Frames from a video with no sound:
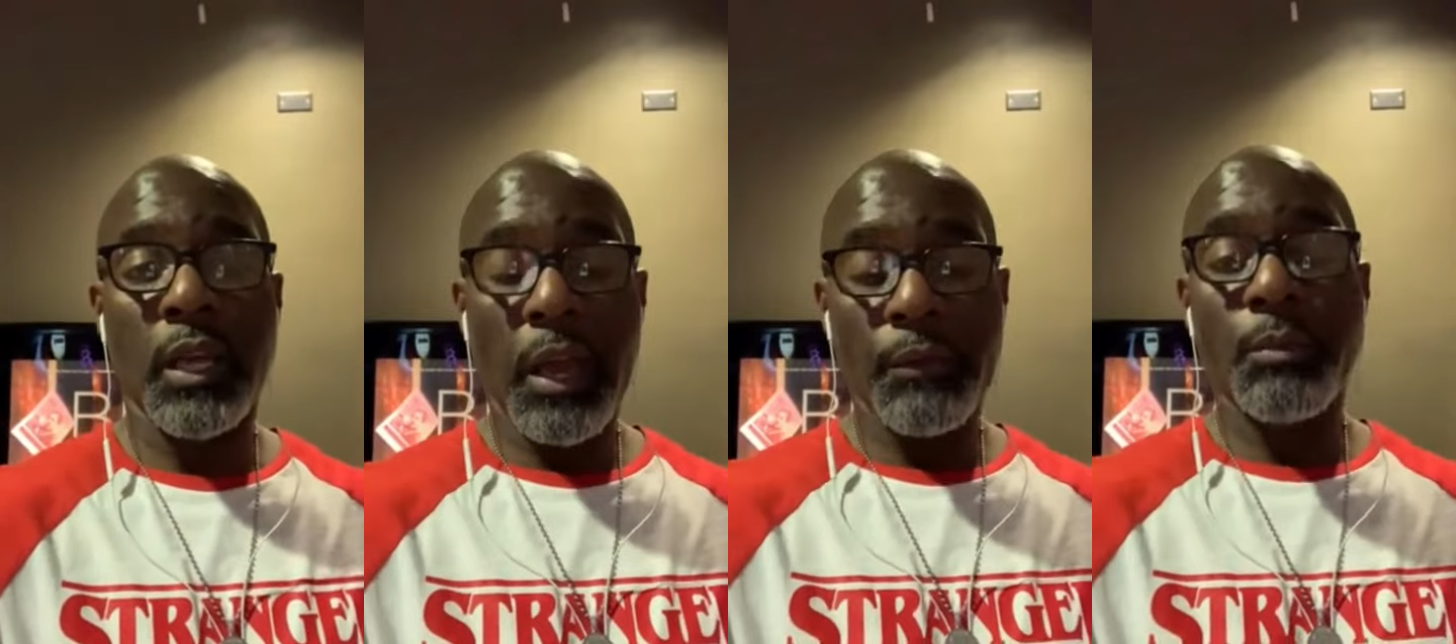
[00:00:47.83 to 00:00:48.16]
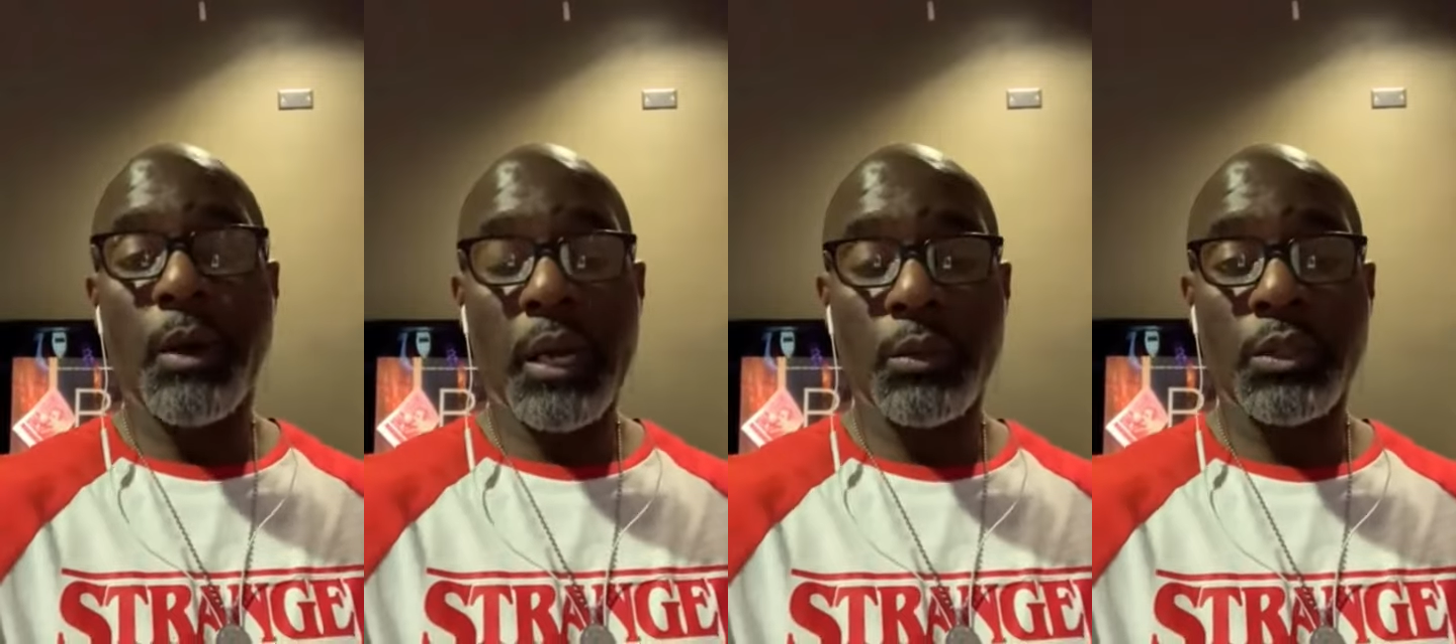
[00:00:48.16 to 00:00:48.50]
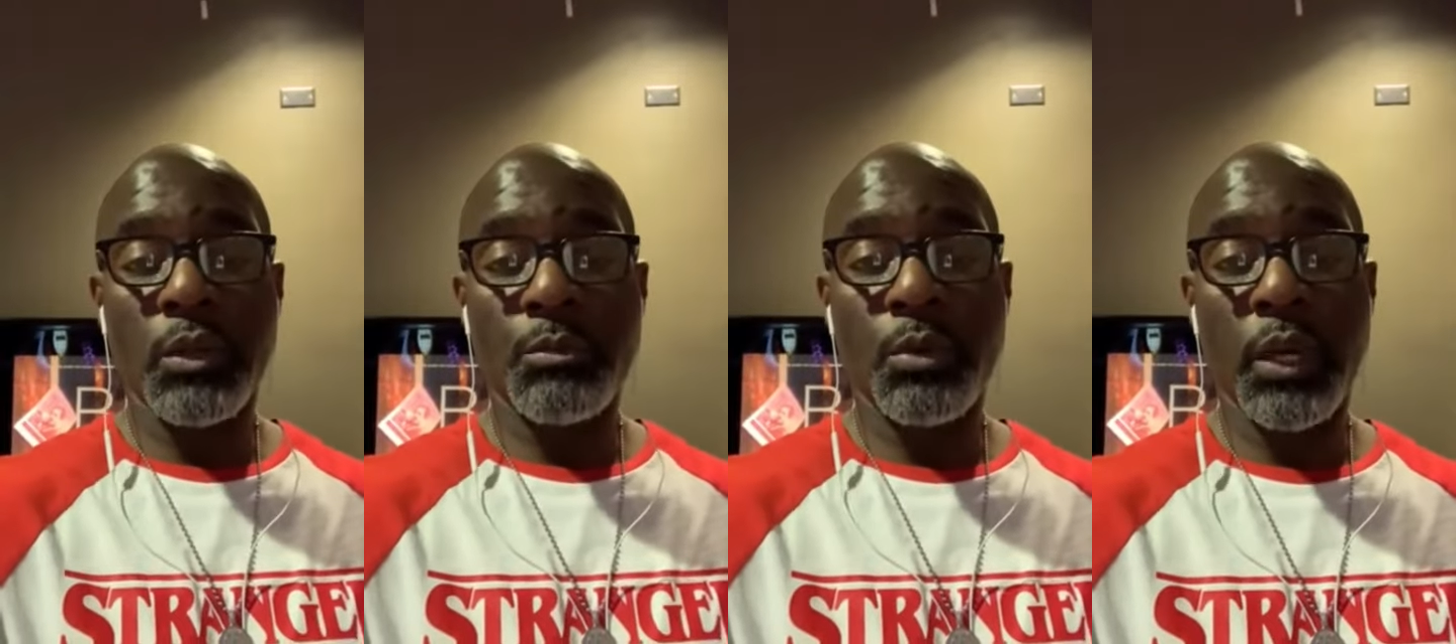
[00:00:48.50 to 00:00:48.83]
Everybody was
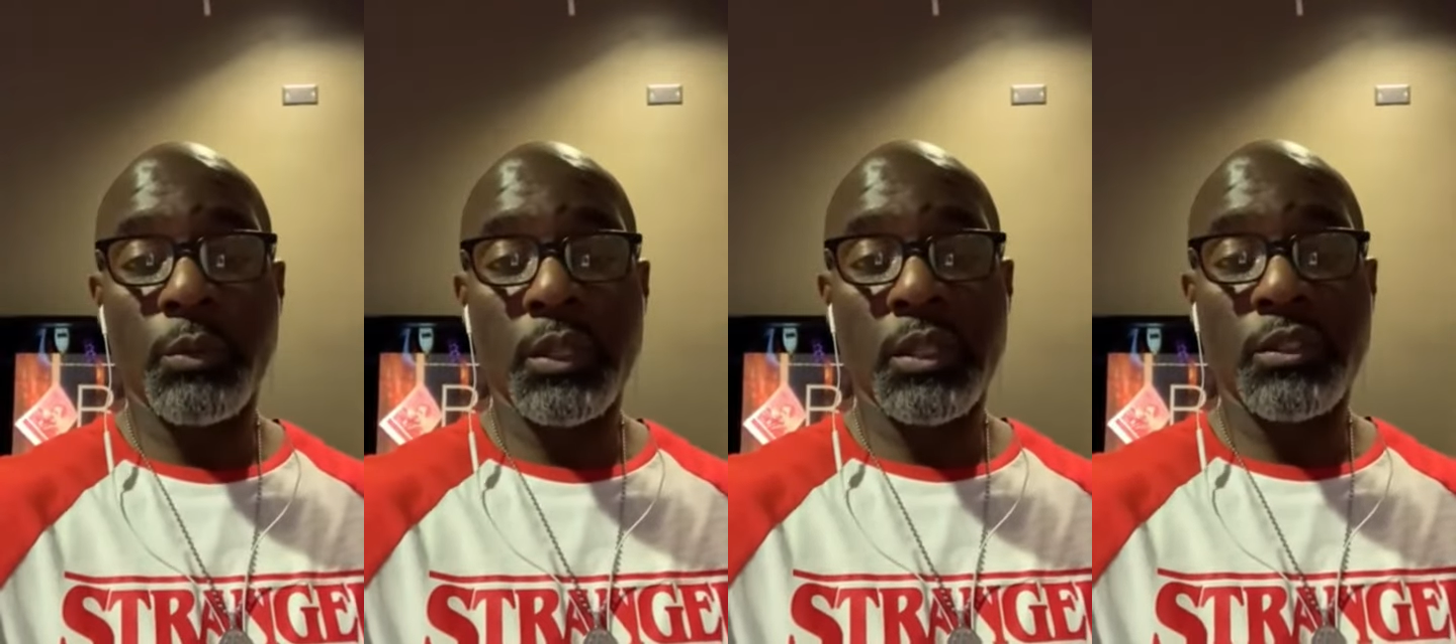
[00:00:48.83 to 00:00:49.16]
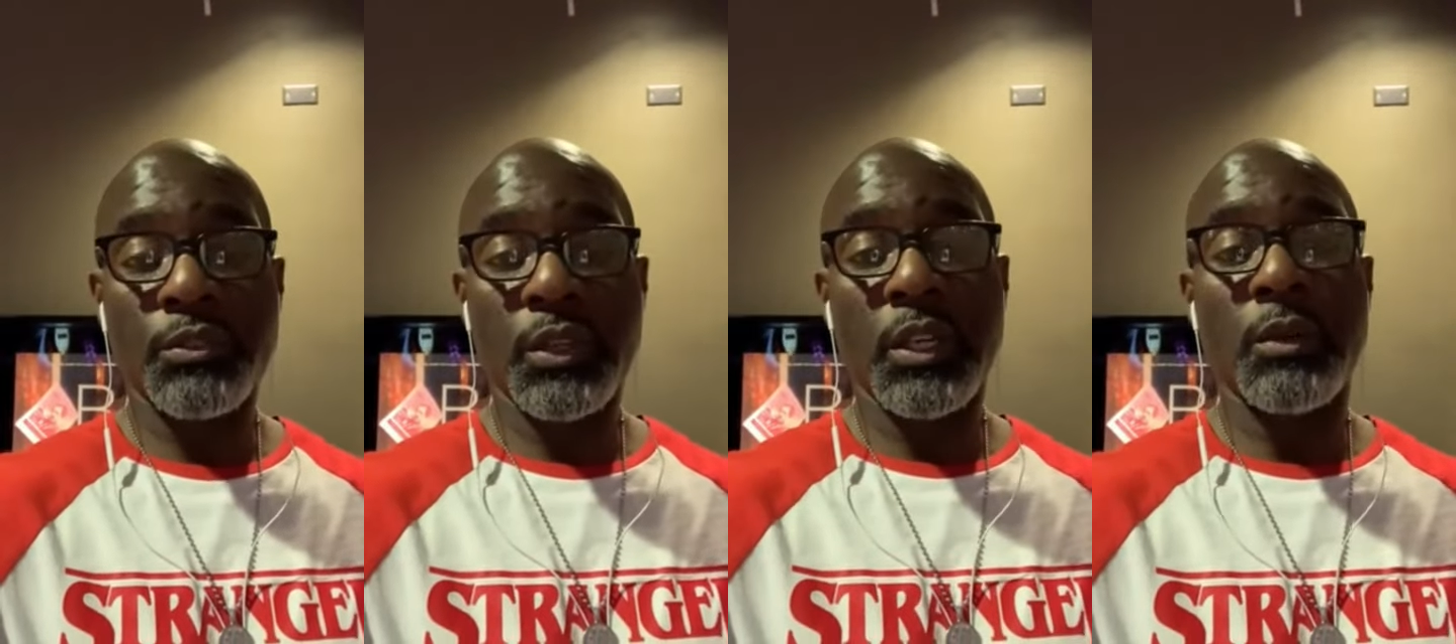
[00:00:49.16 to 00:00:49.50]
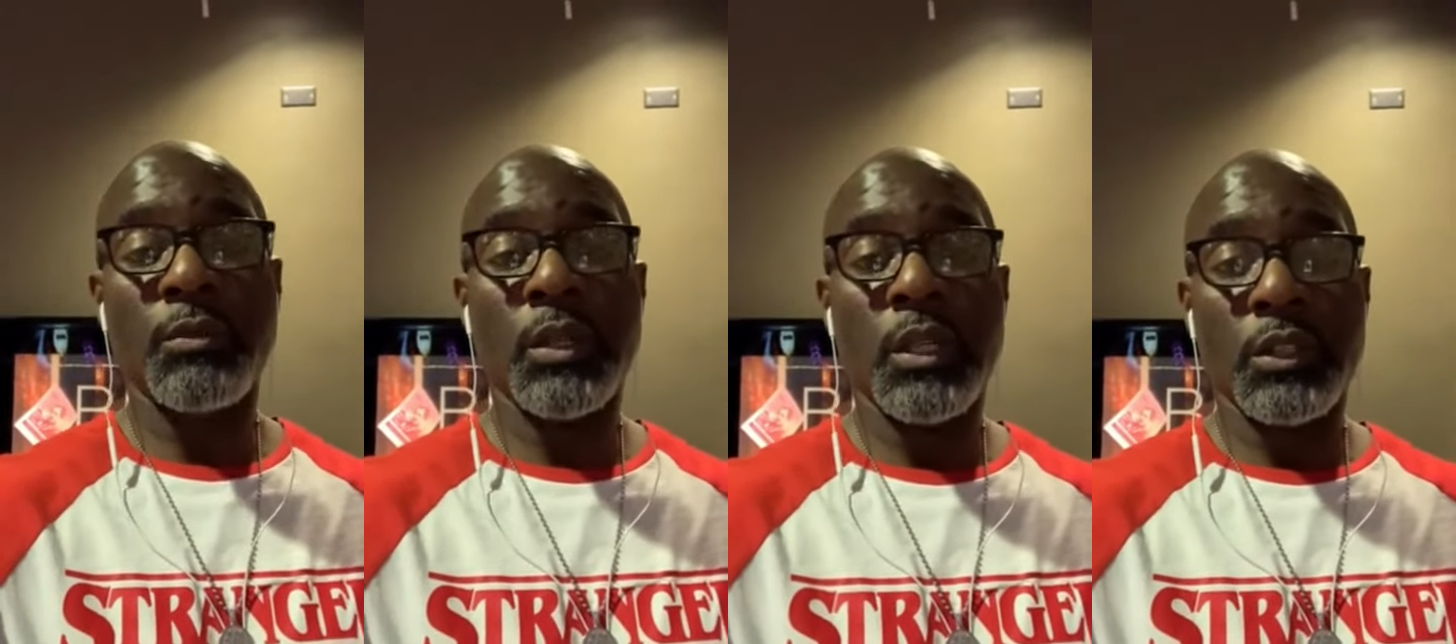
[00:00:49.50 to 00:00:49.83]
on point with this film.